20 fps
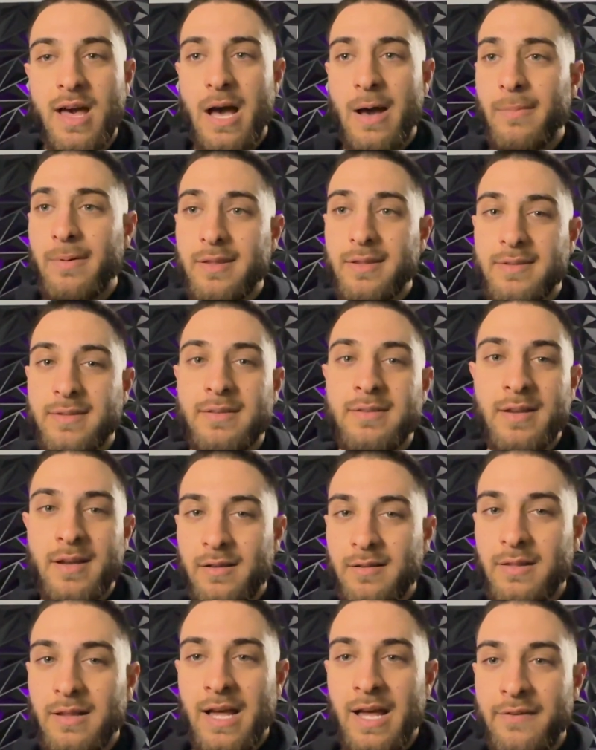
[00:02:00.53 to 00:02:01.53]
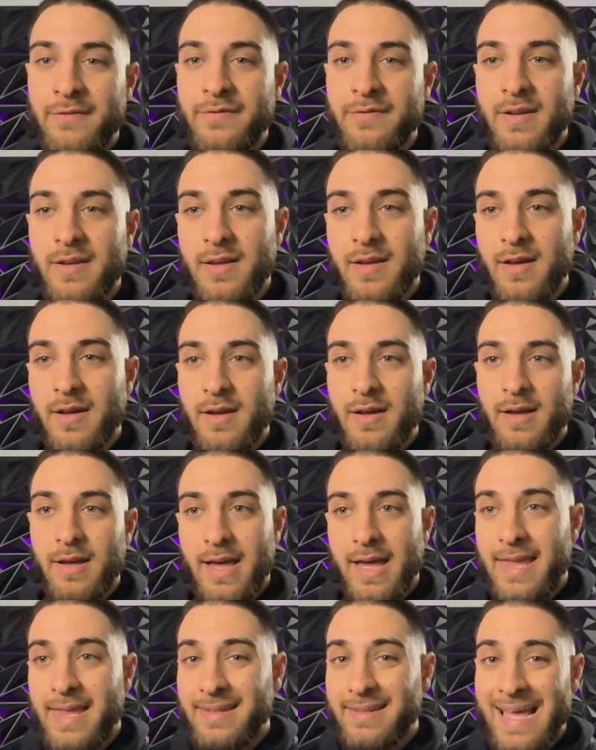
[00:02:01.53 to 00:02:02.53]
I'm on the TikTok live
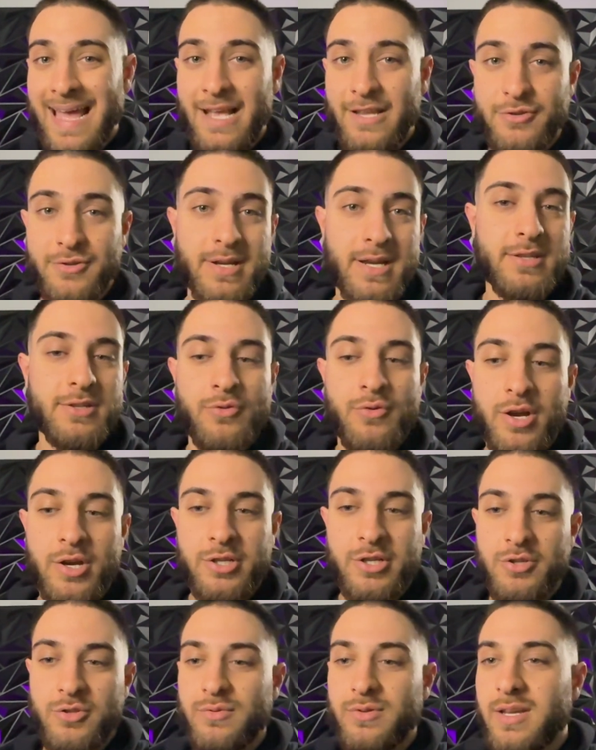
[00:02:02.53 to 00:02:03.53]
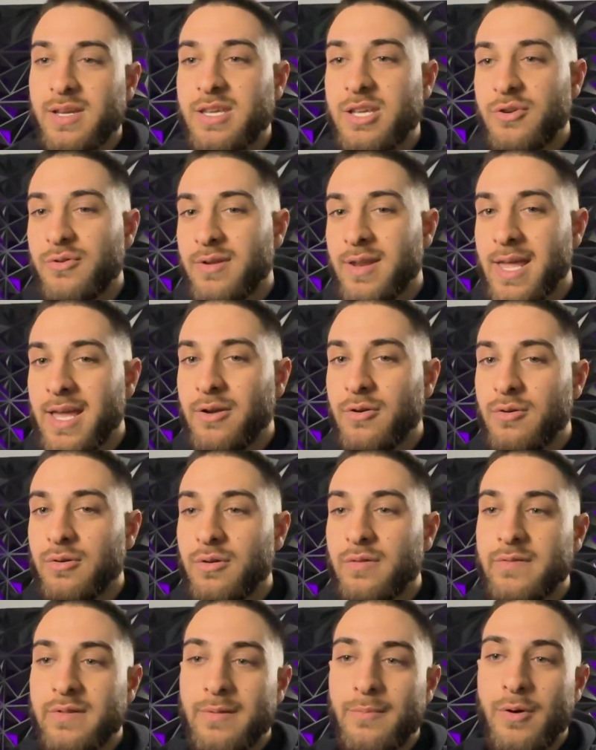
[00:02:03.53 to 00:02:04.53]
and answer you guys questions, doing a Q&A, going
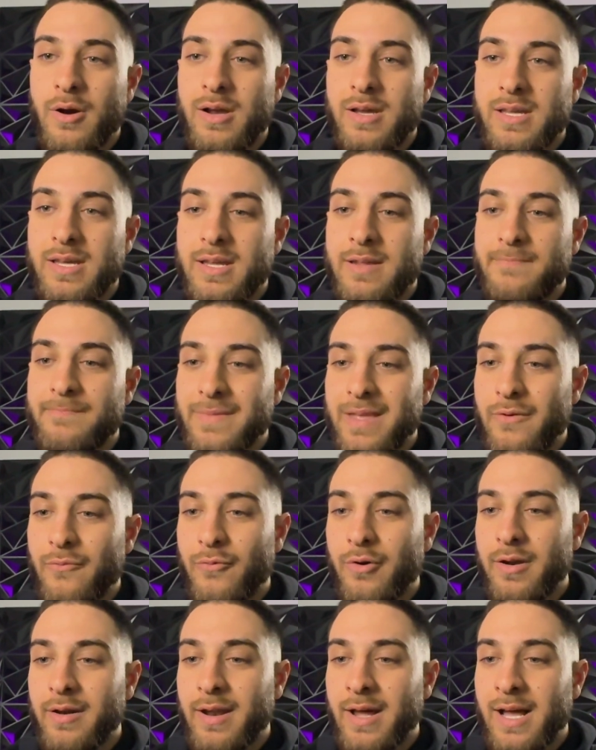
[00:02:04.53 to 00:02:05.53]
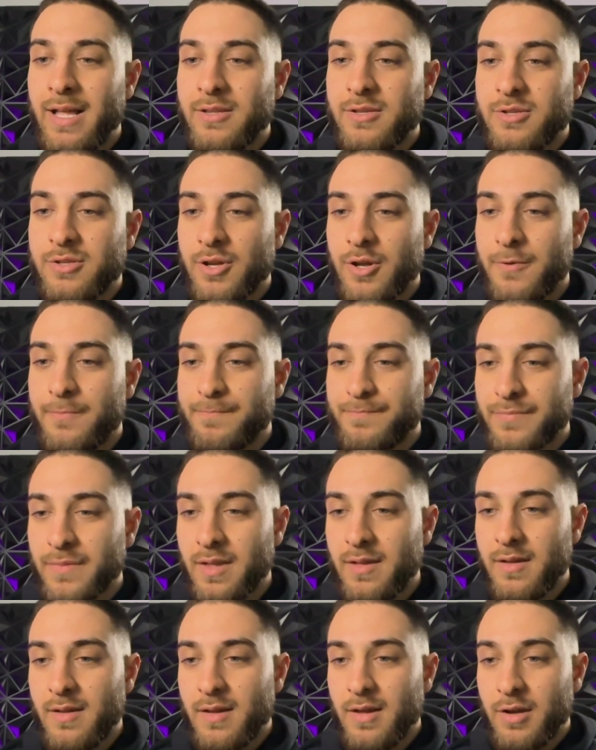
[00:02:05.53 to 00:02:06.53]
over the market and whatnot. So
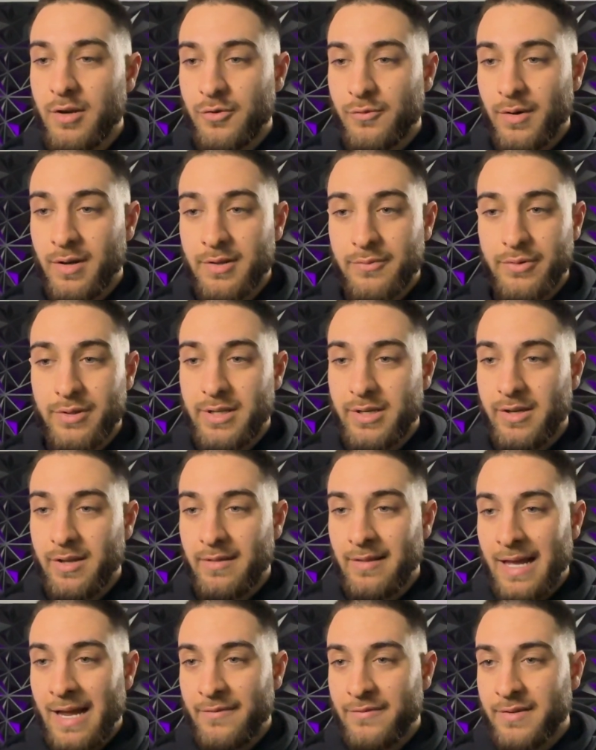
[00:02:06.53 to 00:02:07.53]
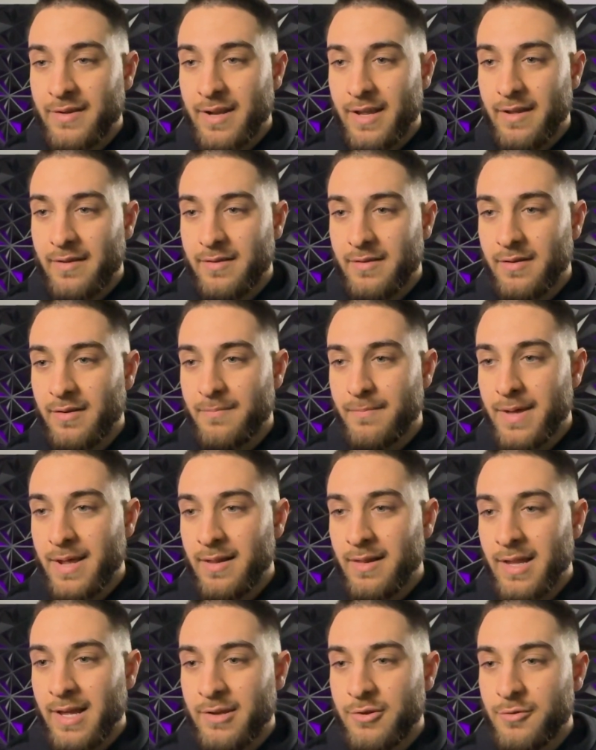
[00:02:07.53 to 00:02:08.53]
really, really good live today. Met
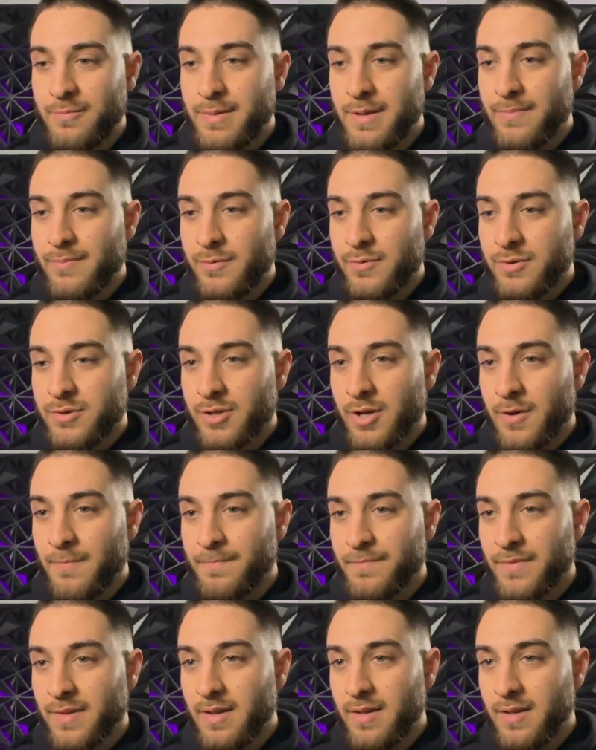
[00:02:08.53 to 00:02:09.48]
a lot of new people. So